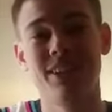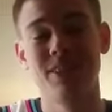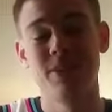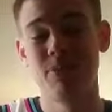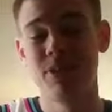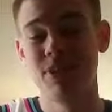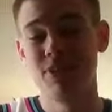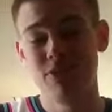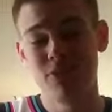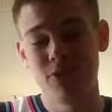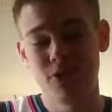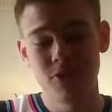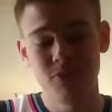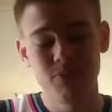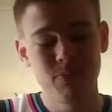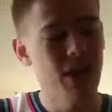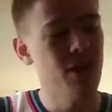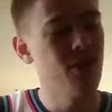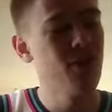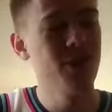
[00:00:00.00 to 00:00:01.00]
to be the fourth.
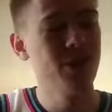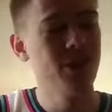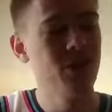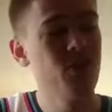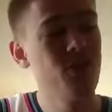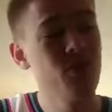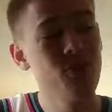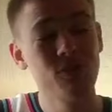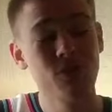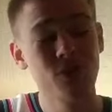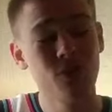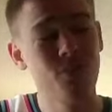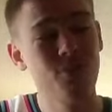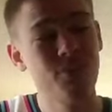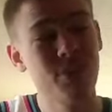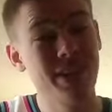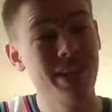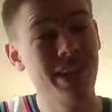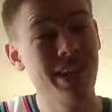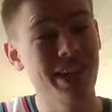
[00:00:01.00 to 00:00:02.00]
I already know who's gonna
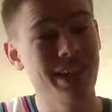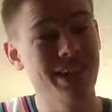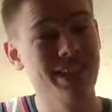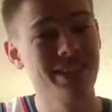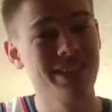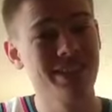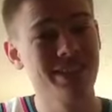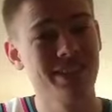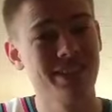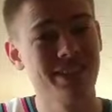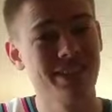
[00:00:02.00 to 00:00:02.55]
be next.